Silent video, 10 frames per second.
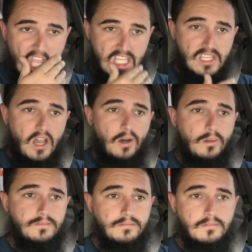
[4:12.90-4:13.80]

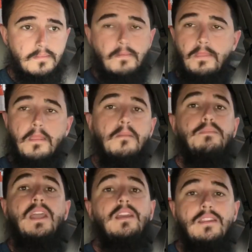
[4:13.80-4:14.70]
So
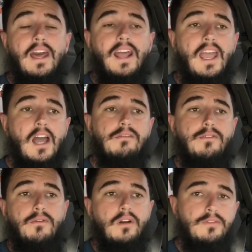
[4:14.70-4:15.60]
being that I have a
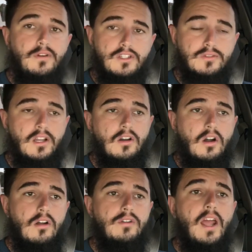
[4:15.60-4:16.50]
40-foot trailer
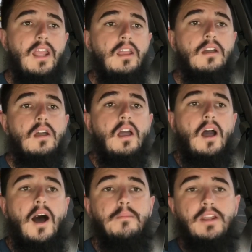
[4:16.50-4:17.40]
already,
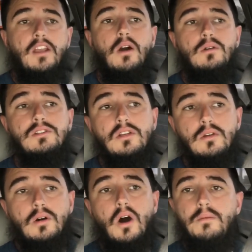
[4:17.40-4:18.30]
I'm gonna go
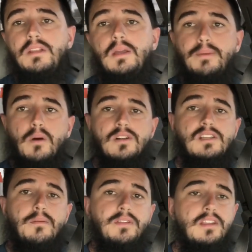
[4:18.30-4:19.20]
to Home Depot or
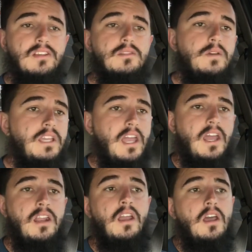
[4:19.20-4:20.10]
something this
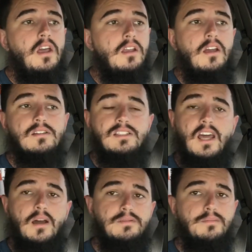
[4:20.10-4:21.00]
weekend, go
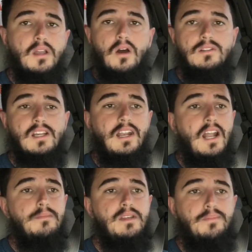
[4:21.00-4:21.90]
set up some cones in an
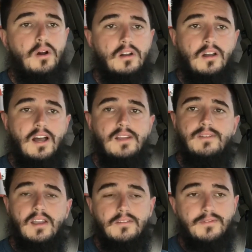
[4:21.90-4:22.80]
empty parking lot
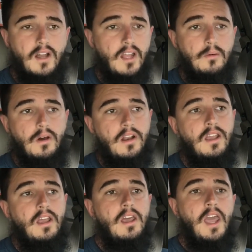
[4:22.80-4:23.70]
if I can find
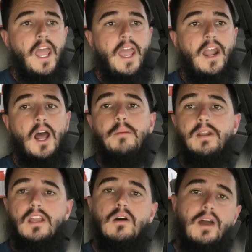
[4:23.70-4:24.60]
one, and I'm
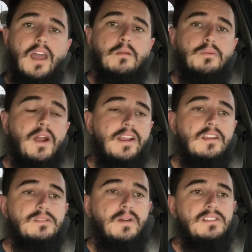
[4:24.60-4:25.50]
gonna go ahead and
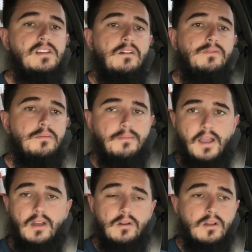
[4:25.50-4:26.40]
practice myself with
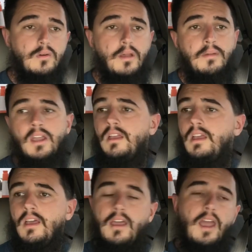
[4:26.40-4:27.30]
my own equipment.
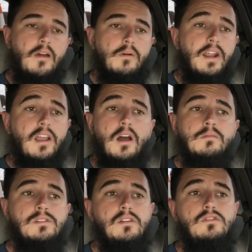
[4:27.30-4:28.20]
And when it
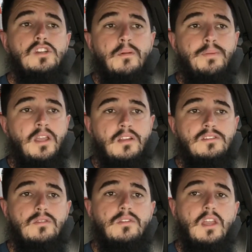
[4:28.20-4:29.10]
comes to jumping
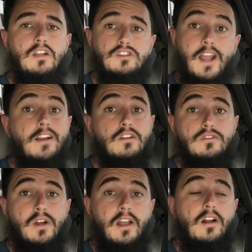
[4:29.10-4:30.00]
into the tractor
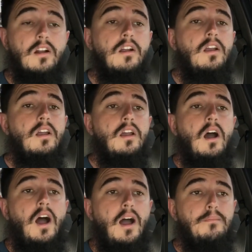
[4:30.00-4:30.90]
trailer,
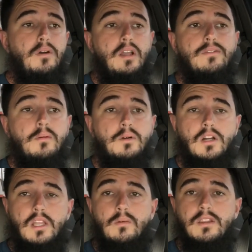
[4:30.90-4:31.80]
I believe I'm
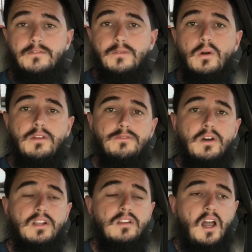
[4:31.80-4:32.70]
working with a
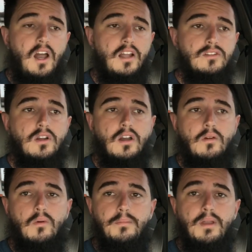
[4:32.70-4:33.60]
40-foot
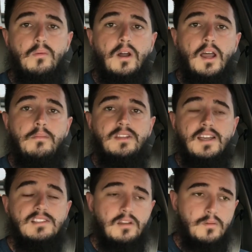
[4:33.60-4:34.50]
trailer will be what I'm
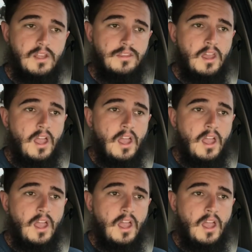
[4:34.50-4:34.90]
testing with.